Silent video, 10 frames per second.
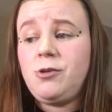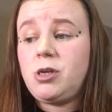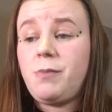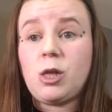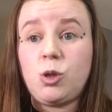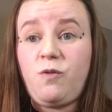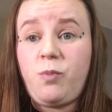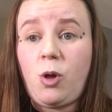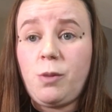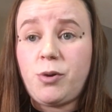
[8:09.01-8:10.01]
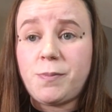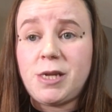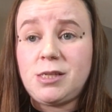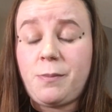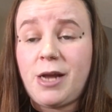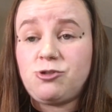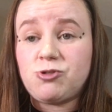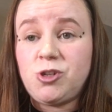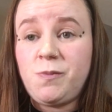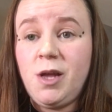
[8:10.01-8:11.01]
you can make a love ball and pop it in the
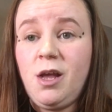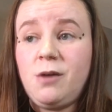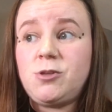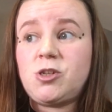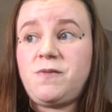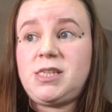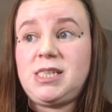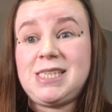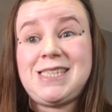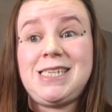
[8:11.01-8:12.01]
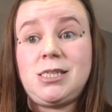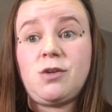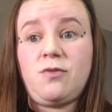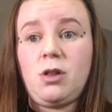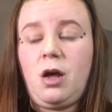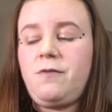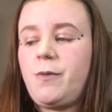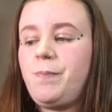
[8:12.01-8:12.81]
bedroom, which is obviously the seat of love.